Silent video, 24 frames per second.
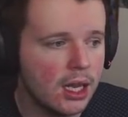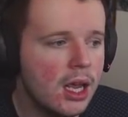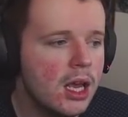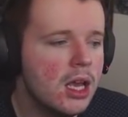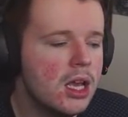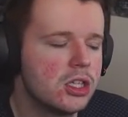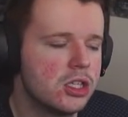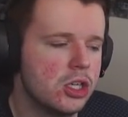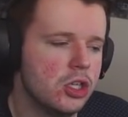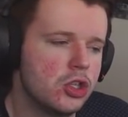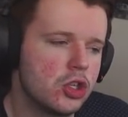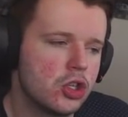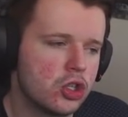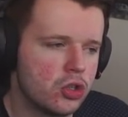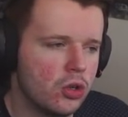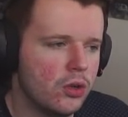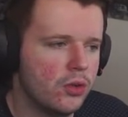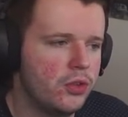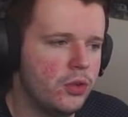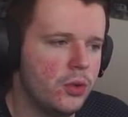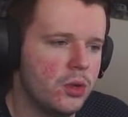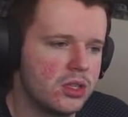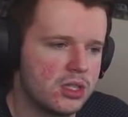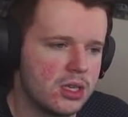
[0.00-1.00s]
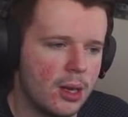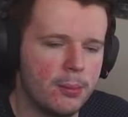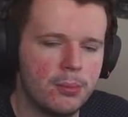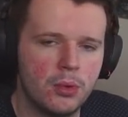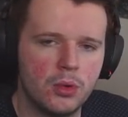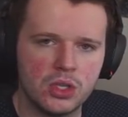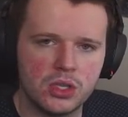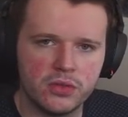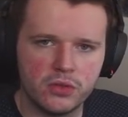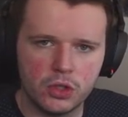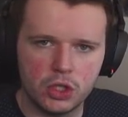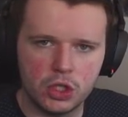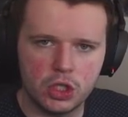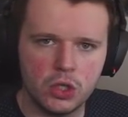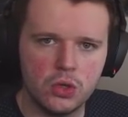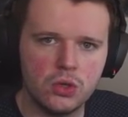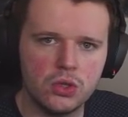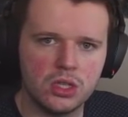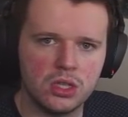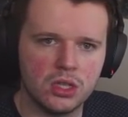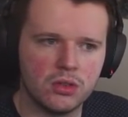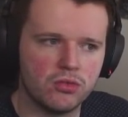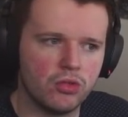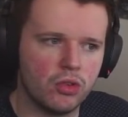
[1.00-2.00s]
So you just saw a few examples of us
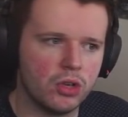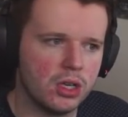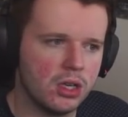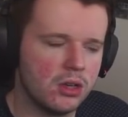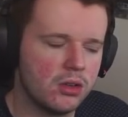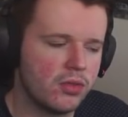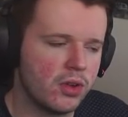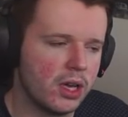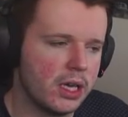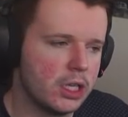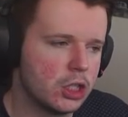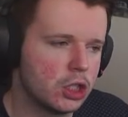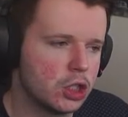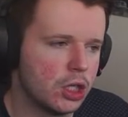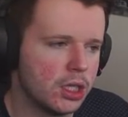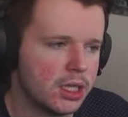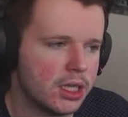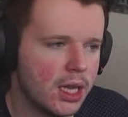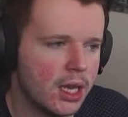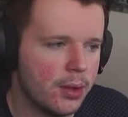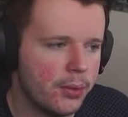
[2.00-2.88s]
using the running fake shot there.